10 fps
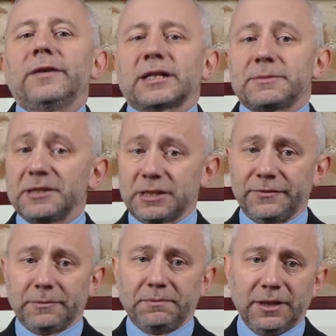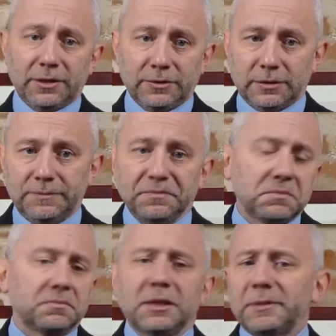a specific period,
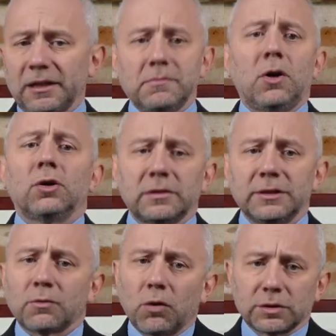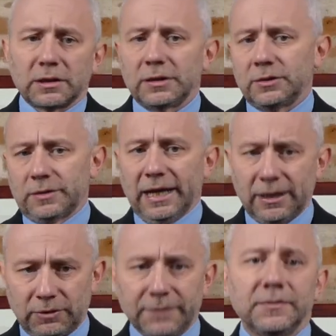typically monthly, quarterly, or
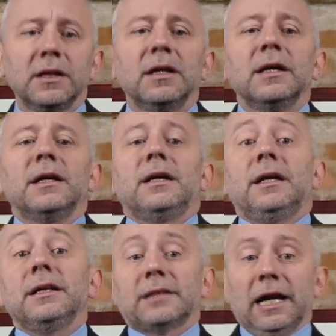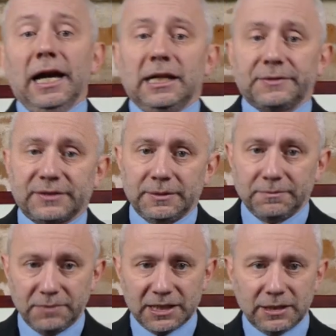annually. It helps
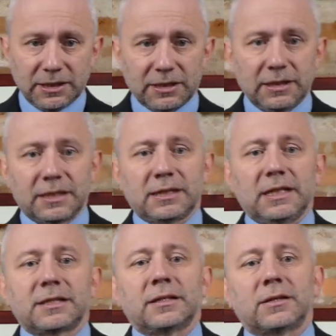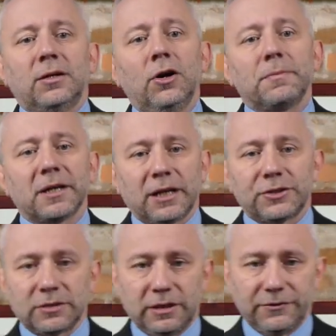business assess their
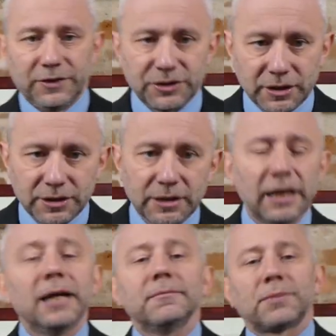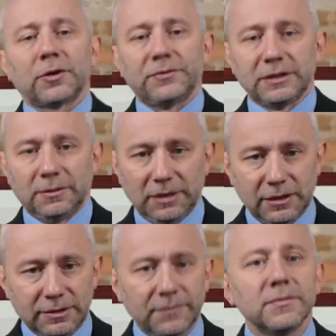operational efficiency and
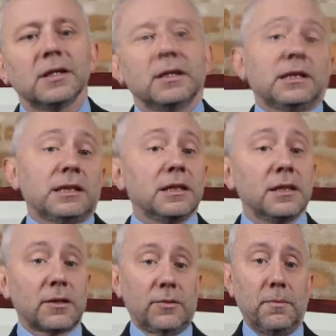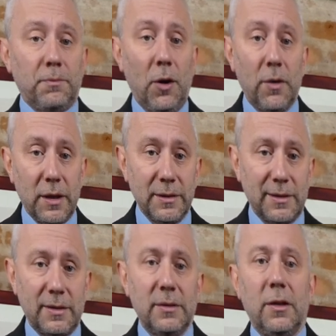profitability. Key
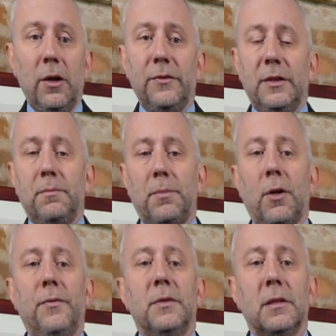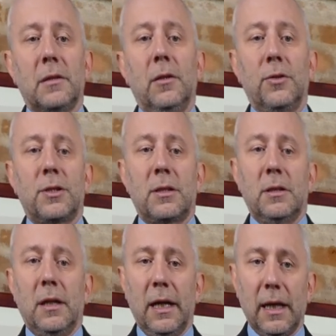components of the profit and loss
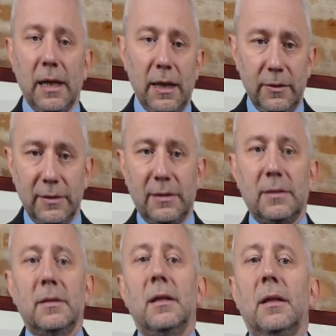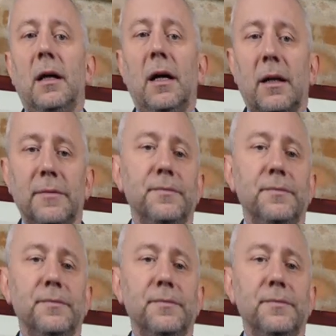accounts are